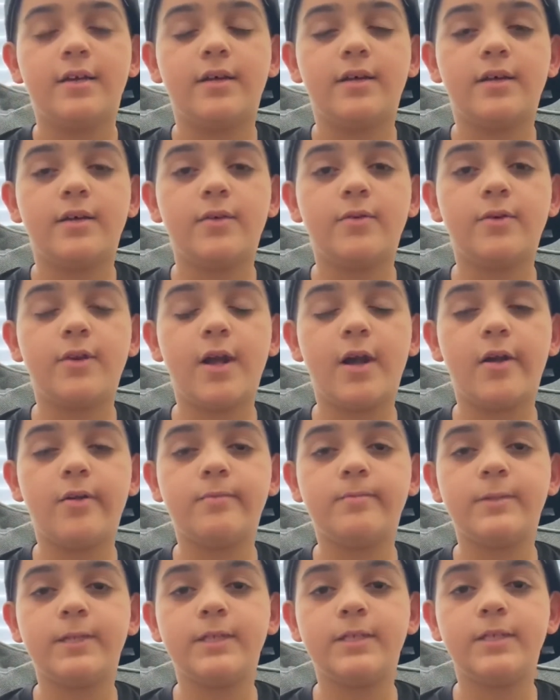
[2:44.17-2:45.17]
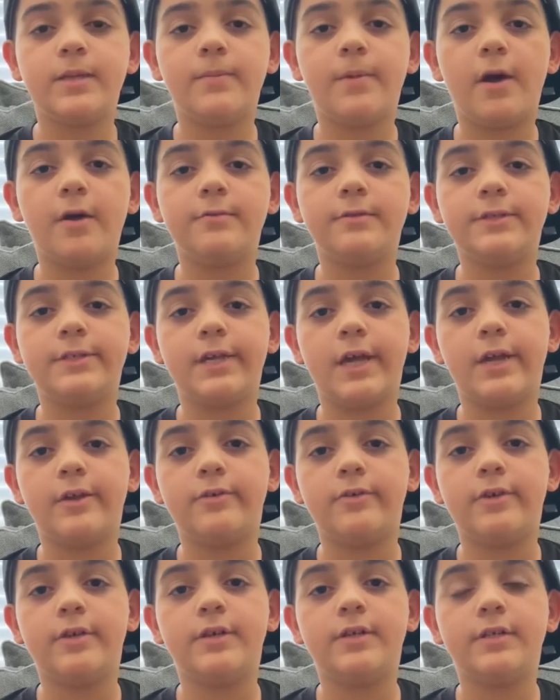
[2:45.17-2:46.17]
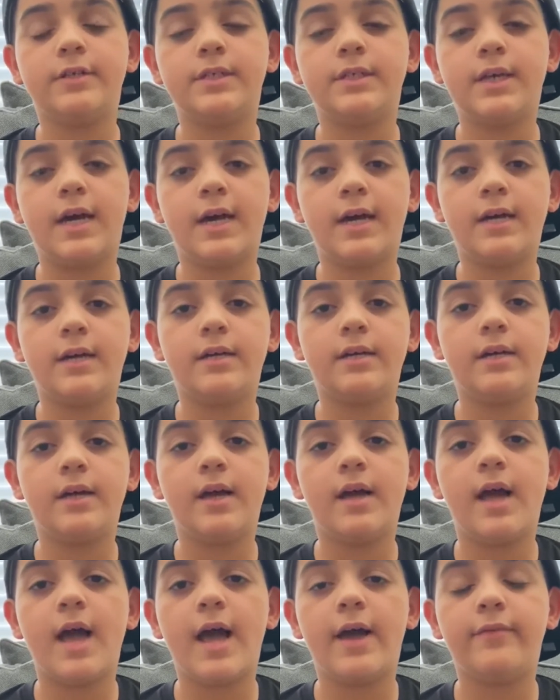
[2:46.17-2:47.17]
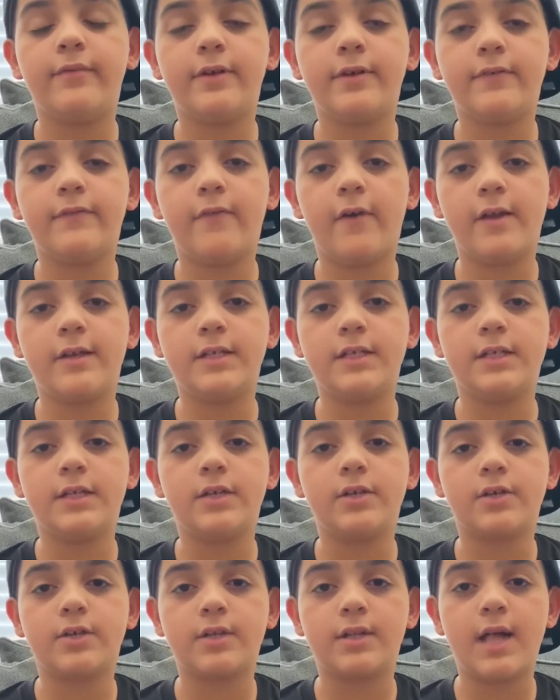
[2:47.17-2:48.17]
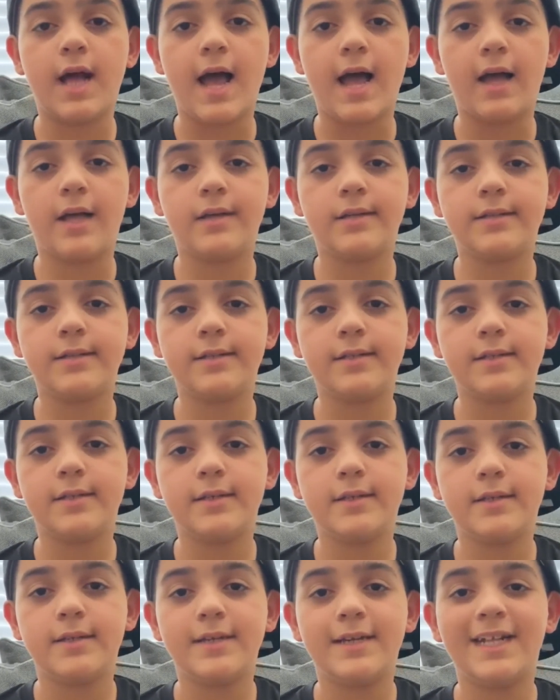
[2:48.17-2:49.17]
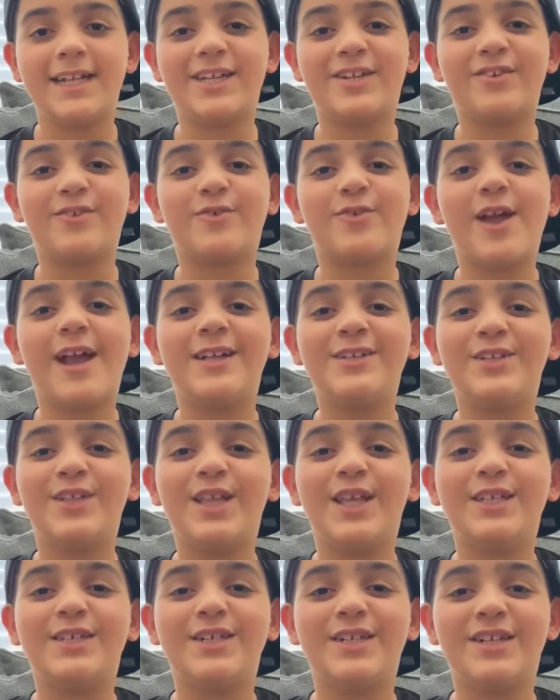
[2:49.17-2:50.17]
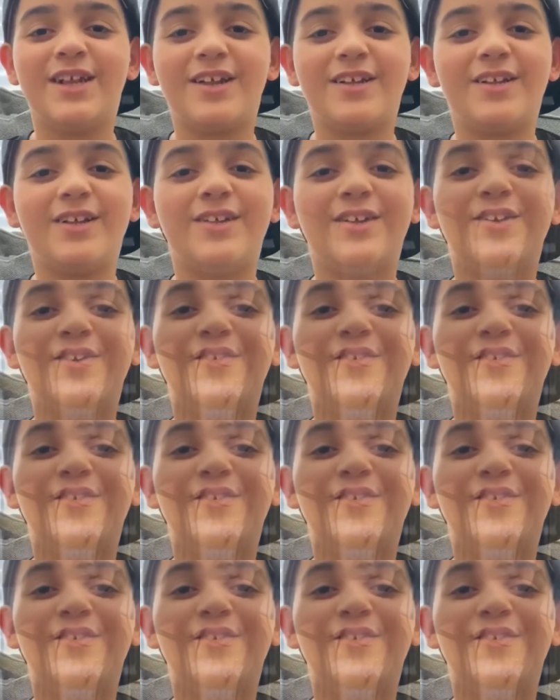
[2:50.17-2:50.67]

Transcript: What I'll miss about Ms.Henry is that having fun in her class. And congratulations on your new